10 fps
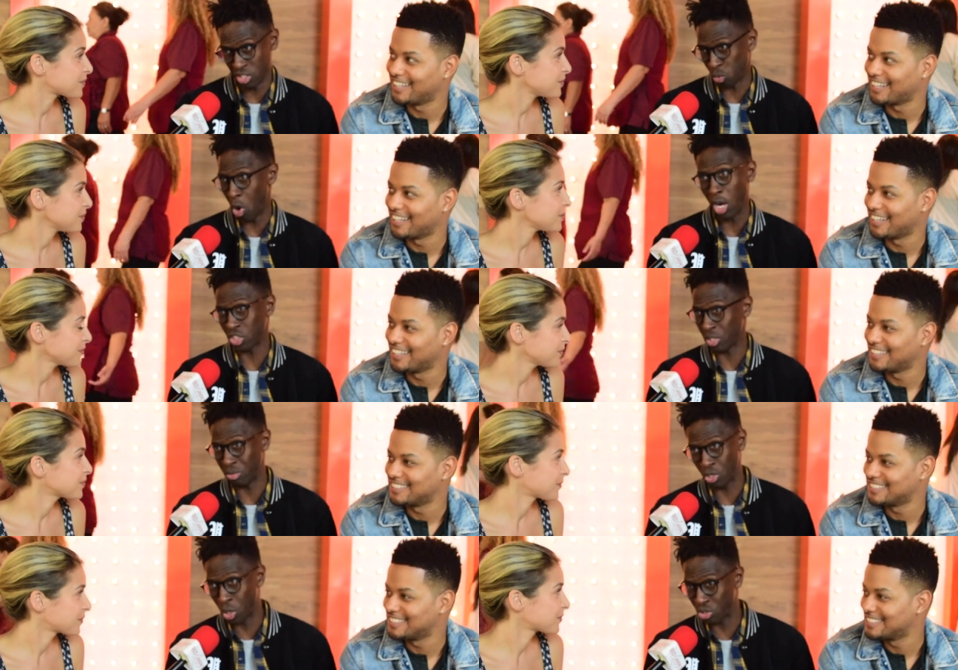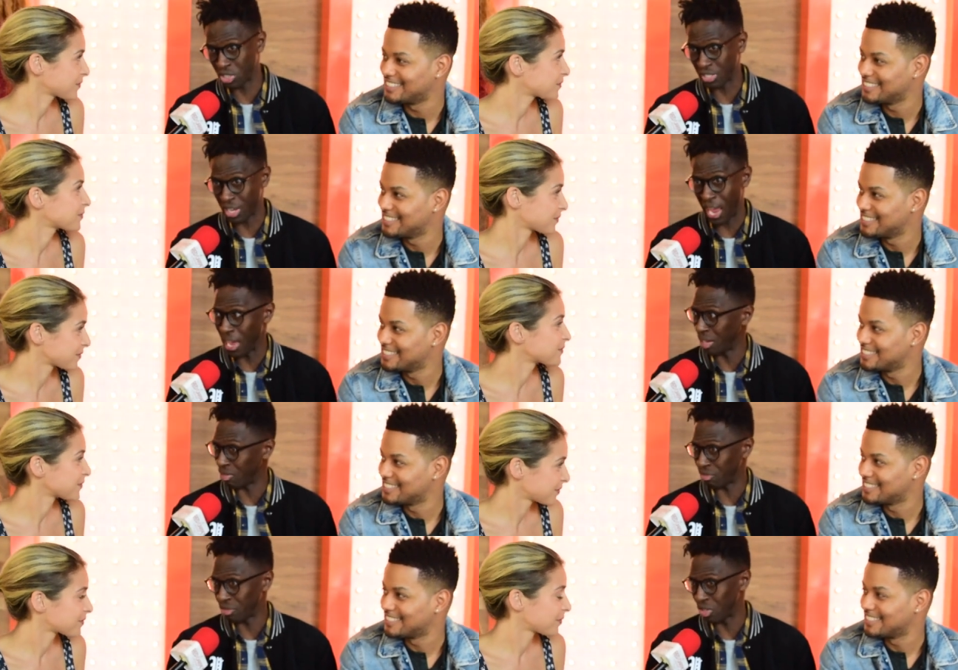Speaker 1: just watching them, you know, just get the hang
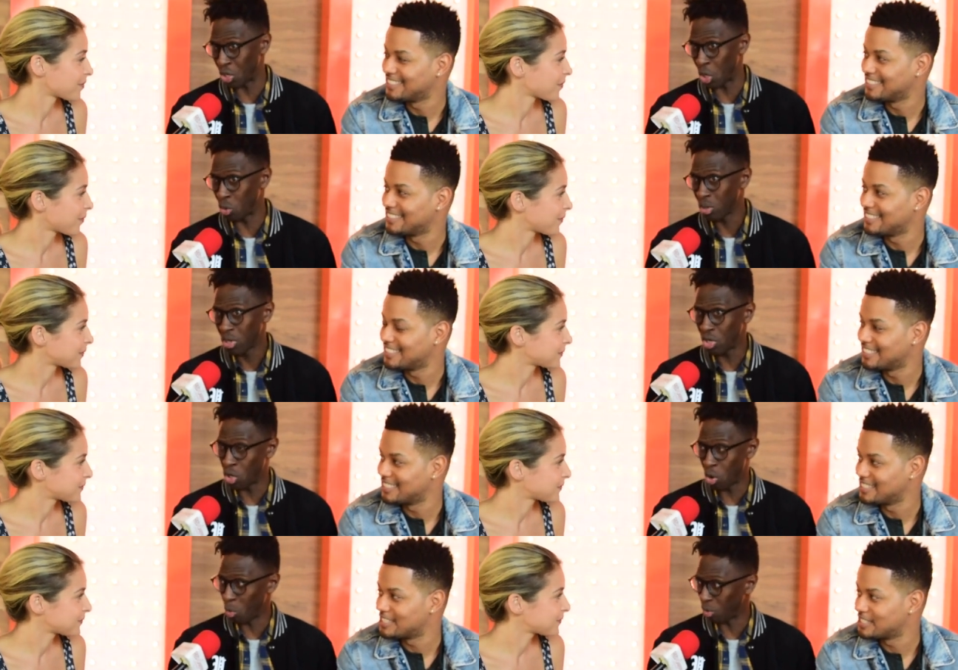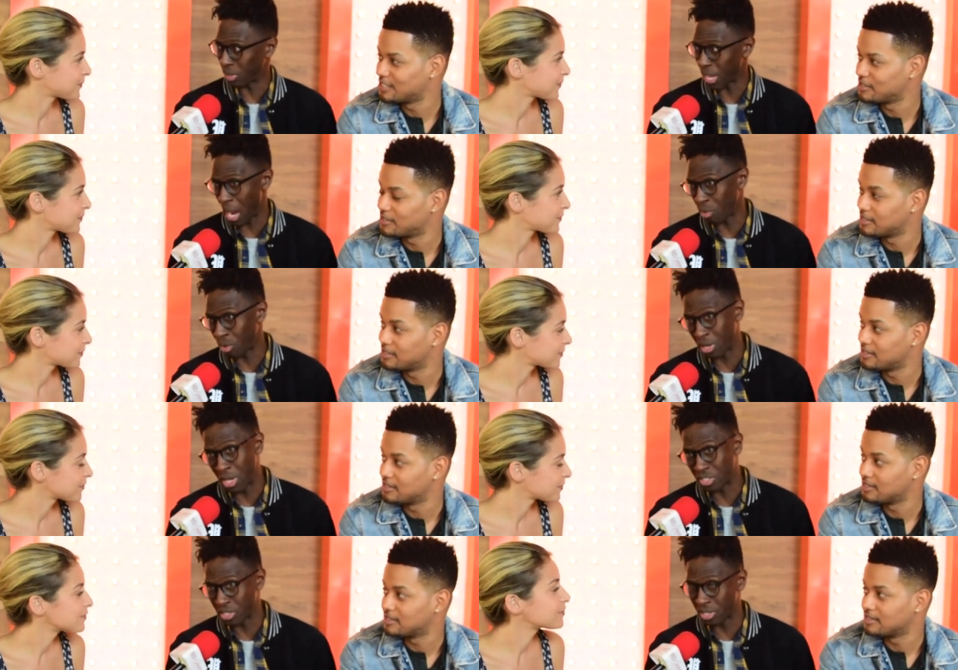of, you know, knowing where the camera
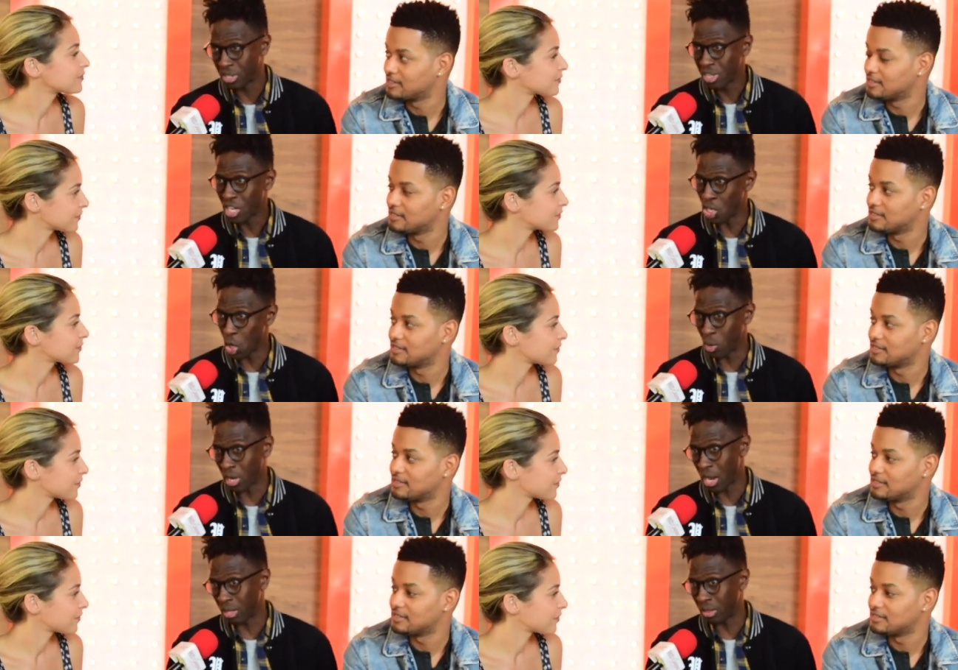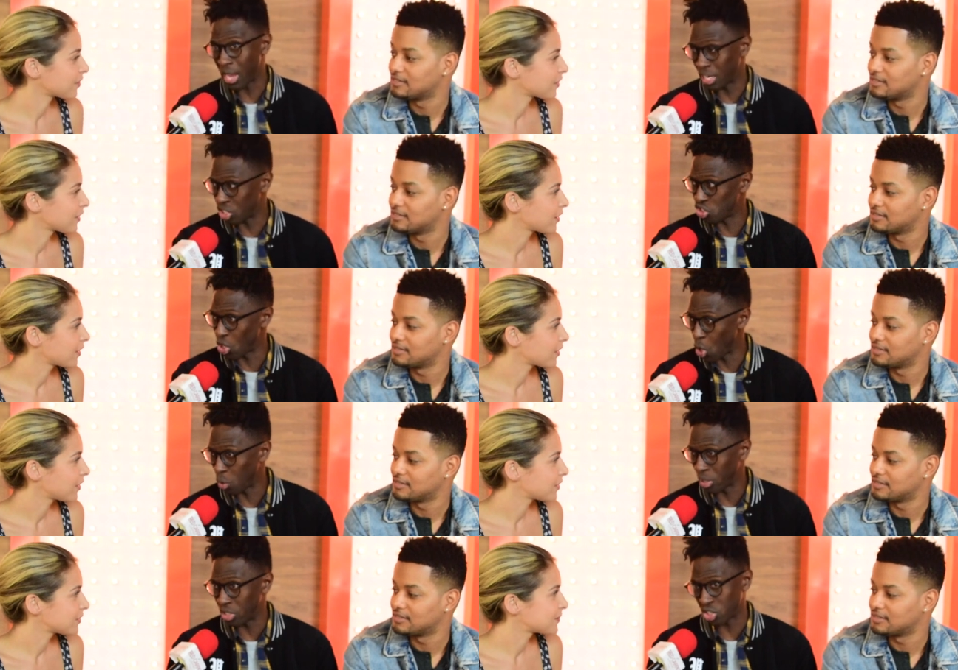is and knowing how to land a
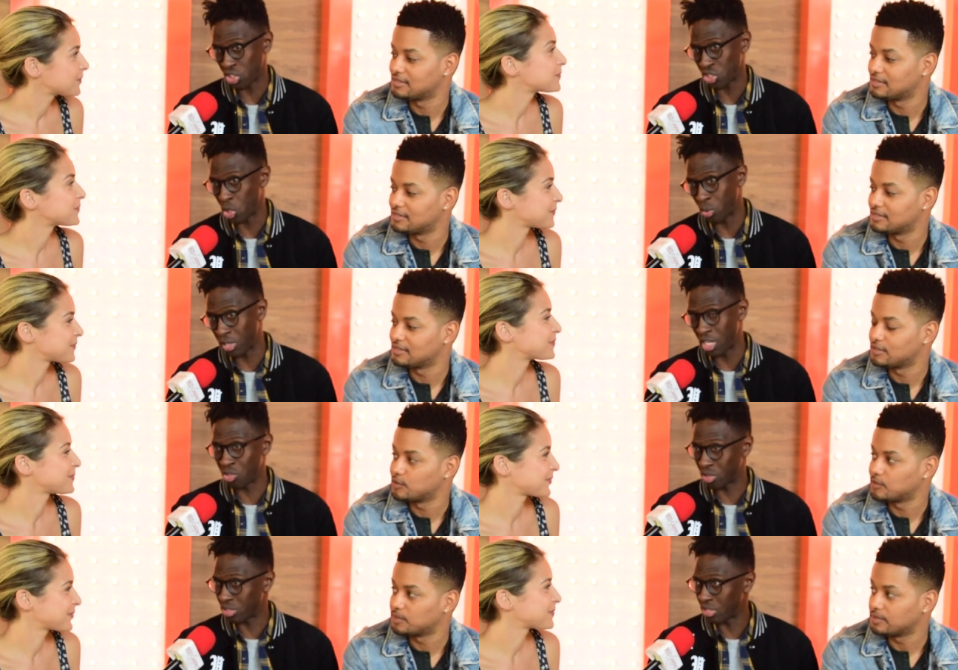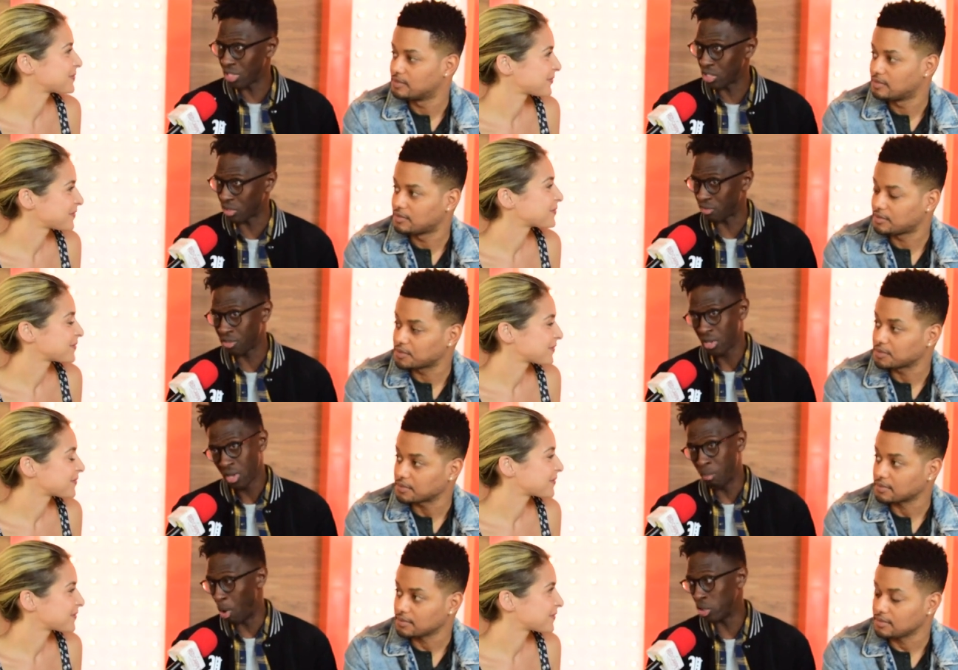joke and just knowing the intricacies of
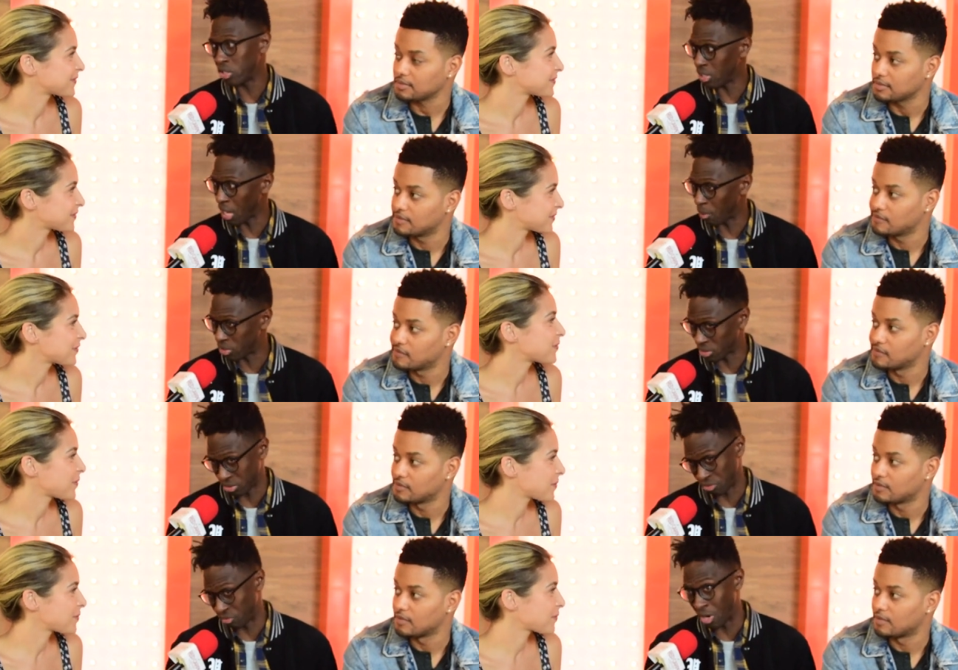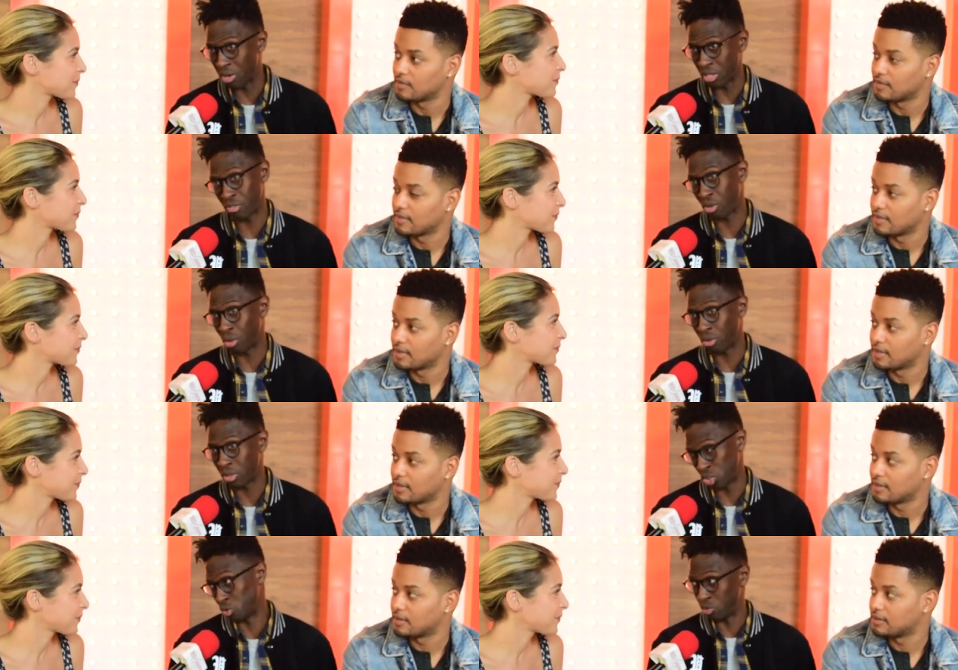multicam, which is very difficult.
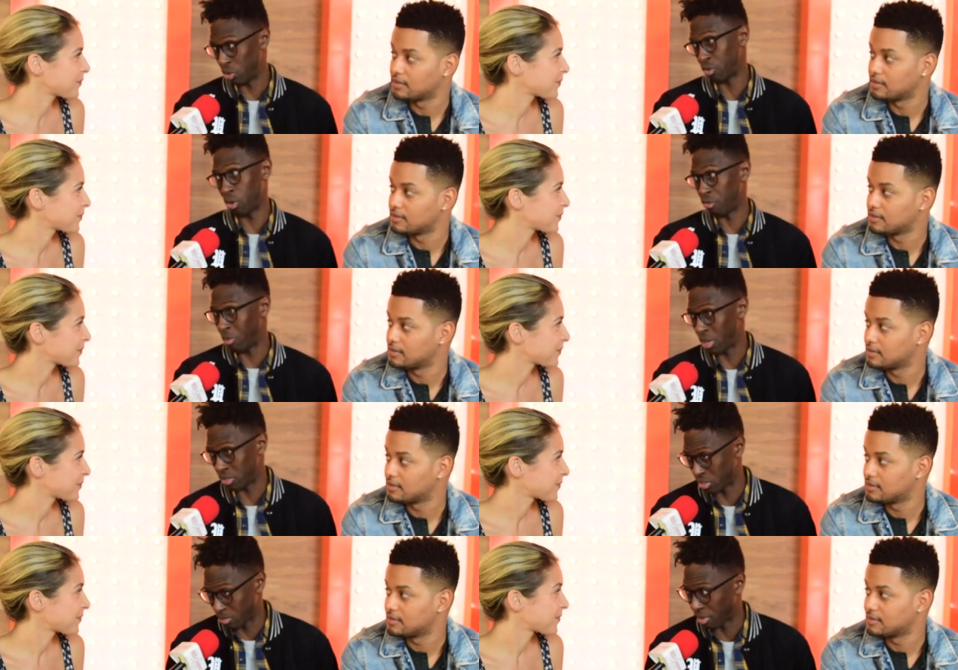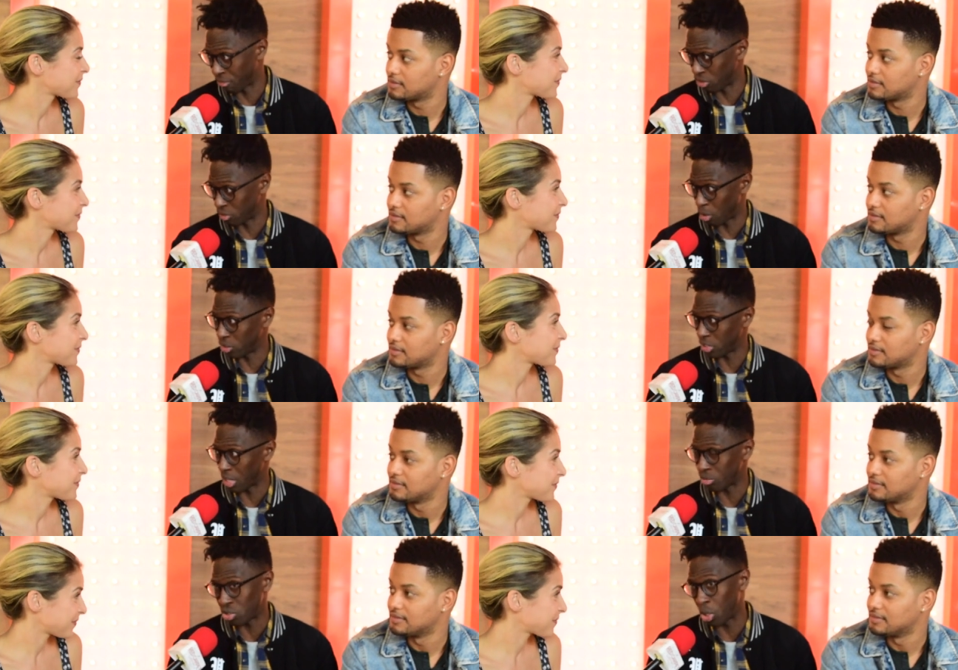This is difficult for me because this is my first
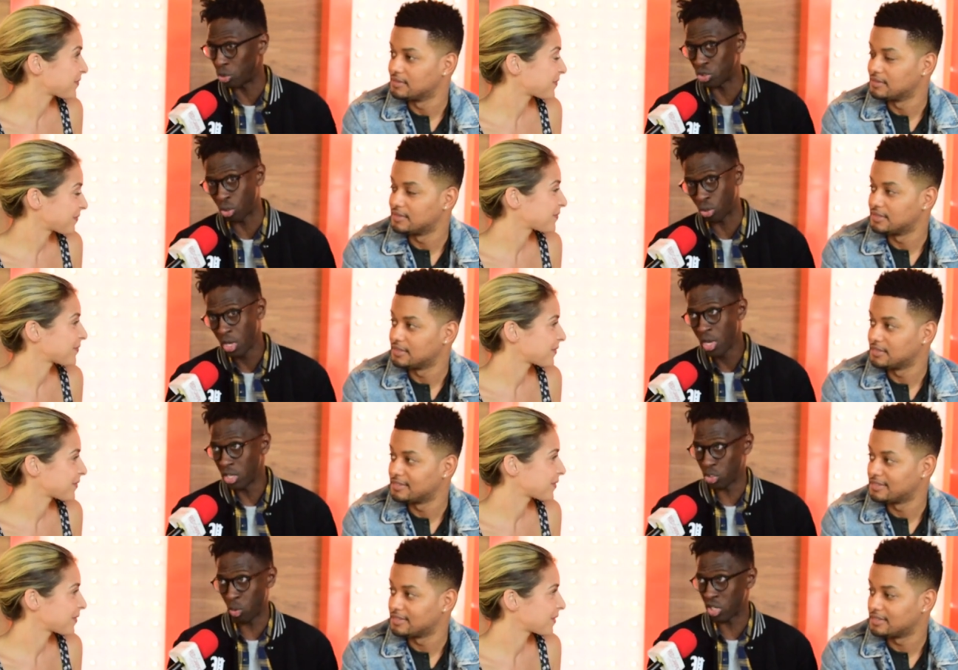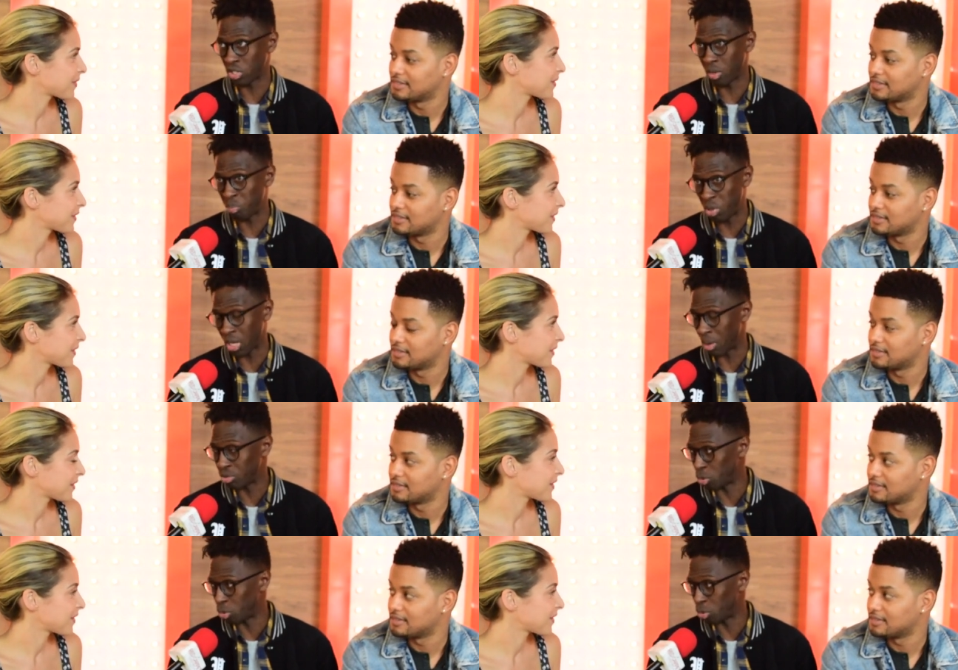multicam show, so just watching them pick up